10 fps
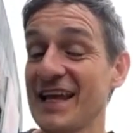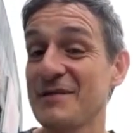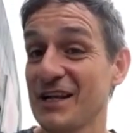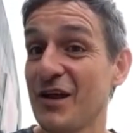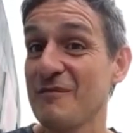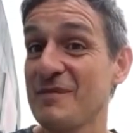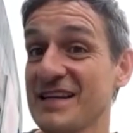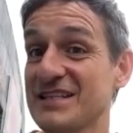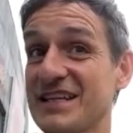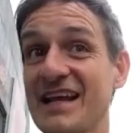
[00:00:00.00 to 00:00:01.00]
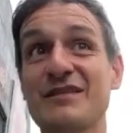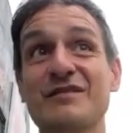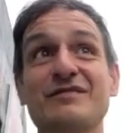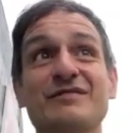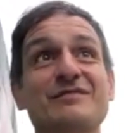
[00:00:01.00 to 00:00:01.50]
I mean, a lot of bands kind of
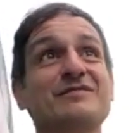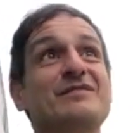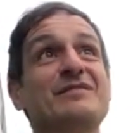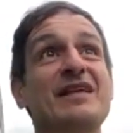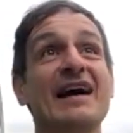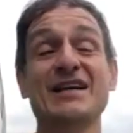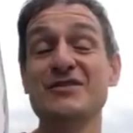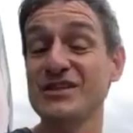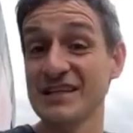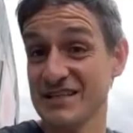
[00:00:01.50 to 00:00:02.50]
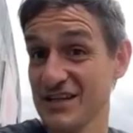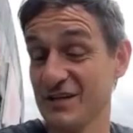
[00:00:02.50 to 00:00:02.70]
that I used to listen to,